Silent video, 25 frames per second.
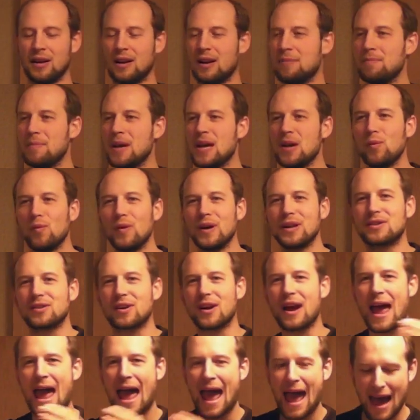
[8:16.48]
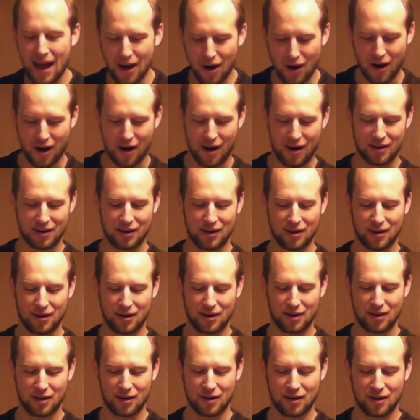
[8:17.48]
meet winter head on,
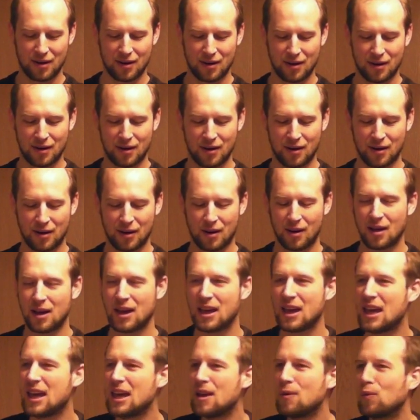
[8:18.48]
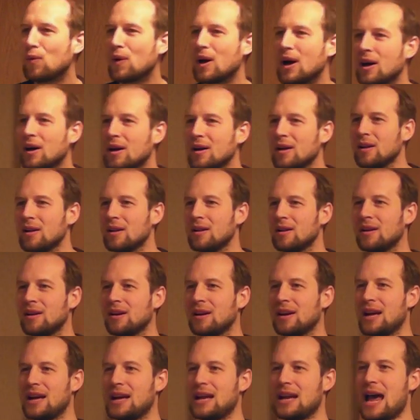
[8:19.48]
eat well,
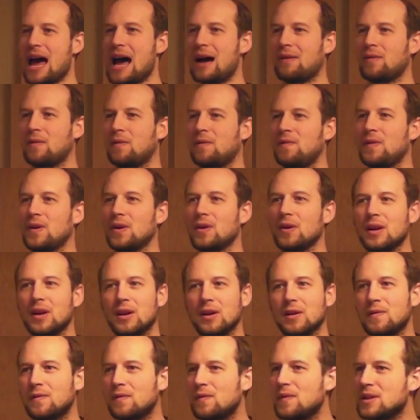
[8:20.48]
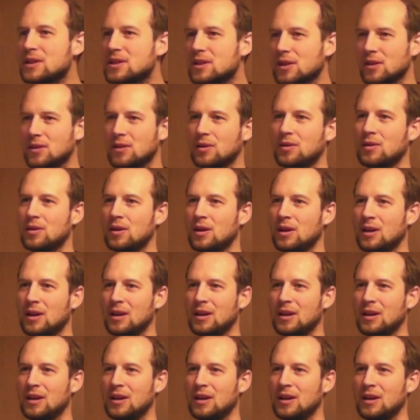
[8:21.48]
and have a very good physical